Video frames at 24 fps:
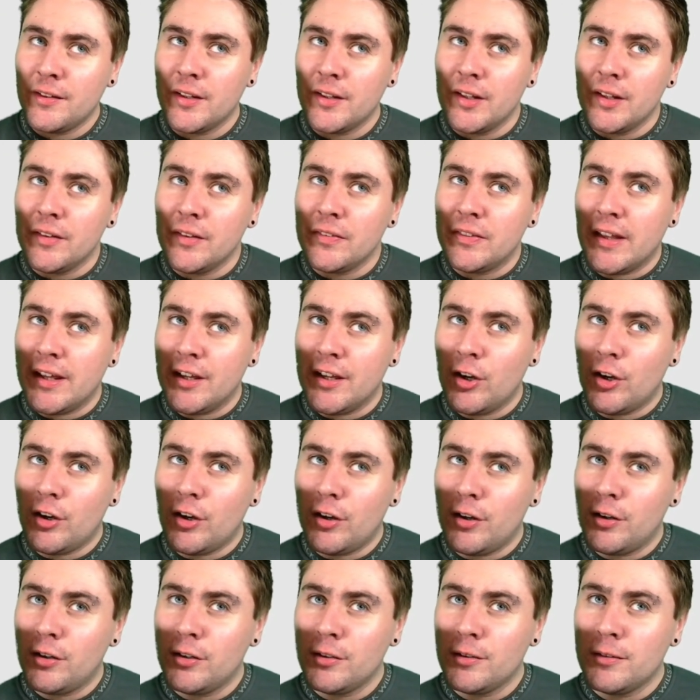they
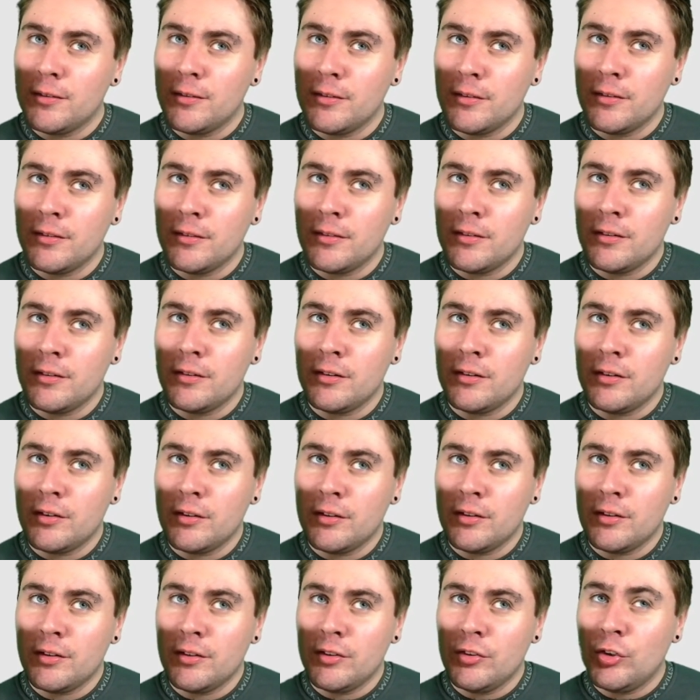are
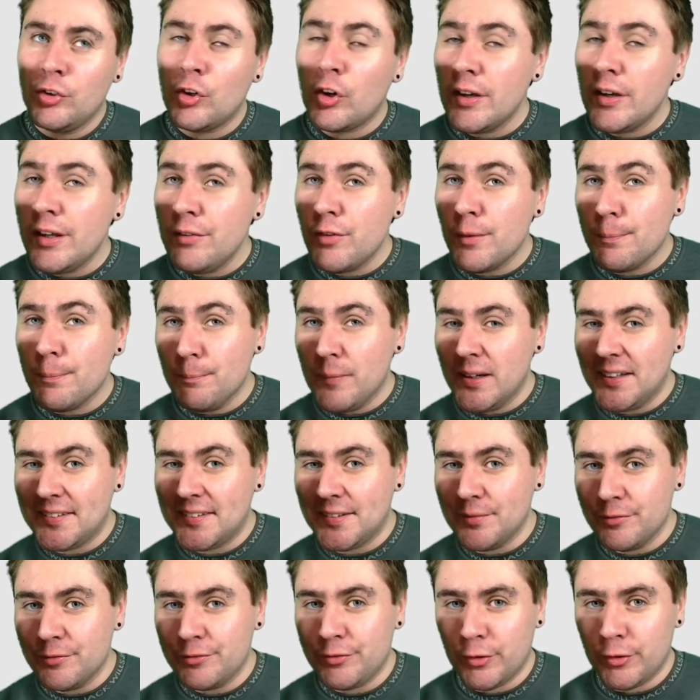not even
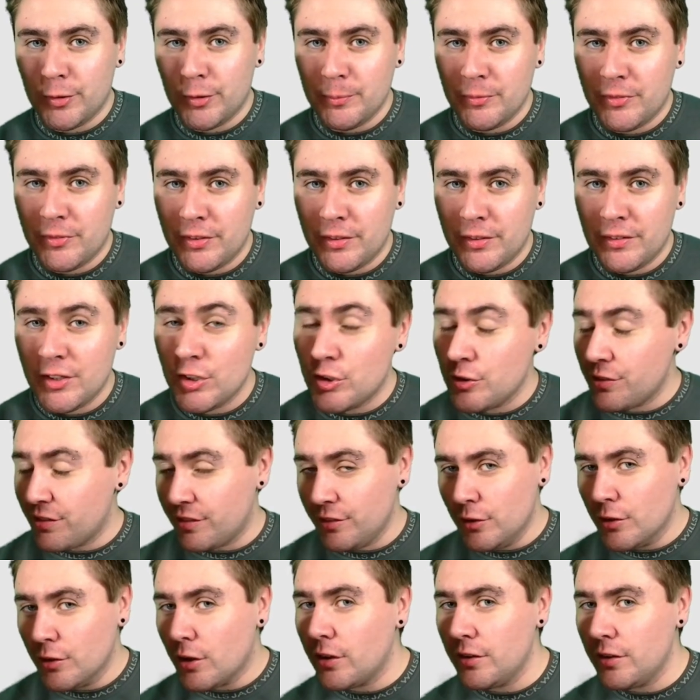misinformed. They're just
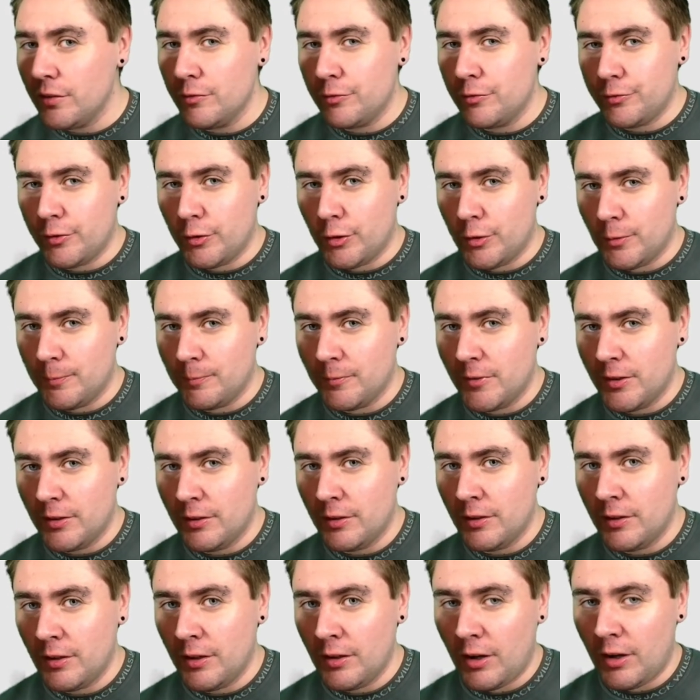not informed
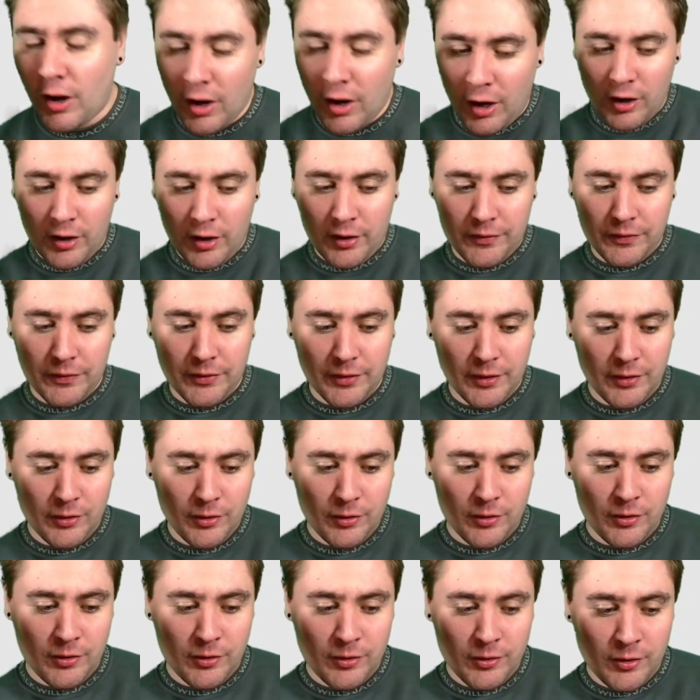on
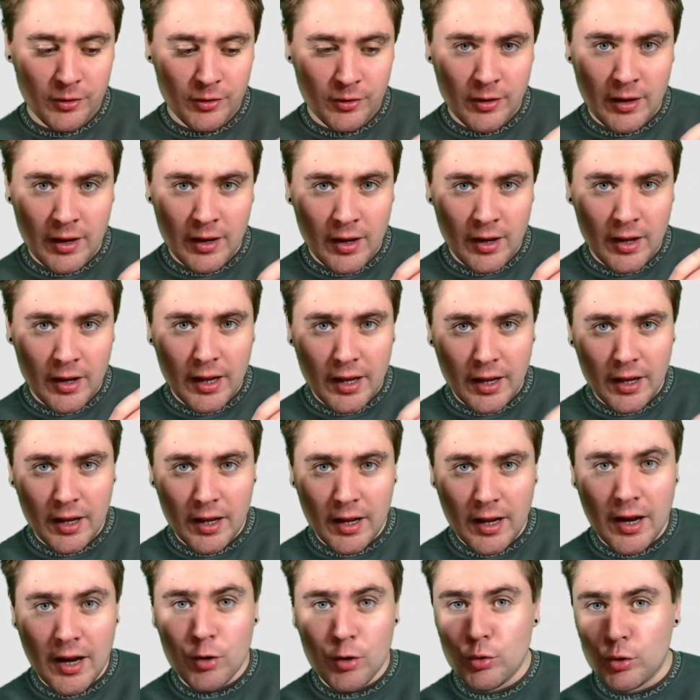
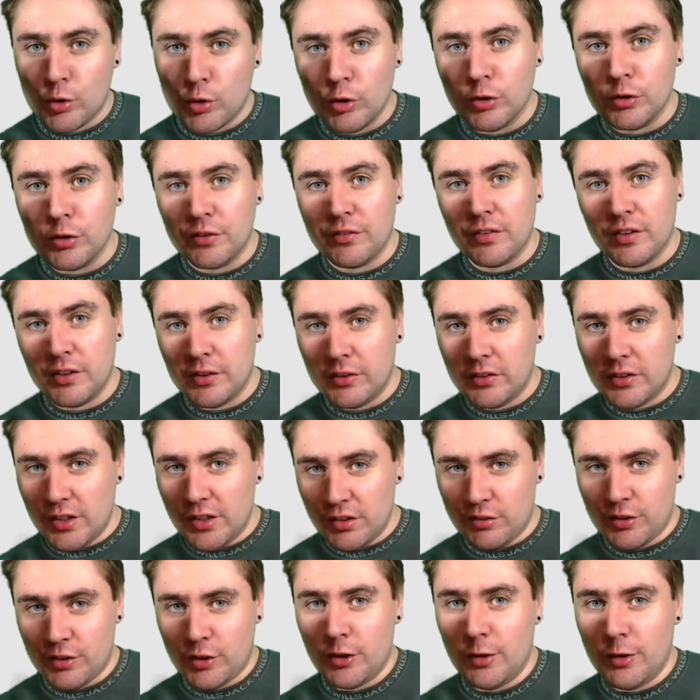how good these are
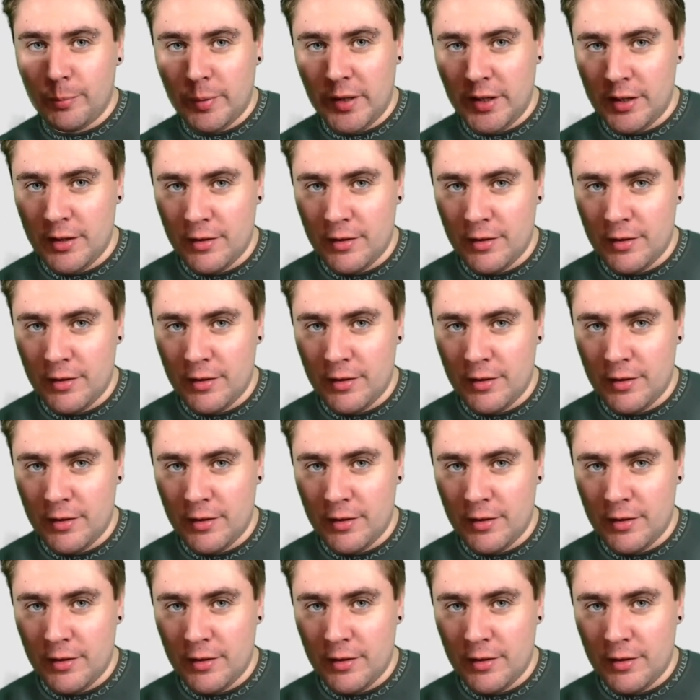going to be.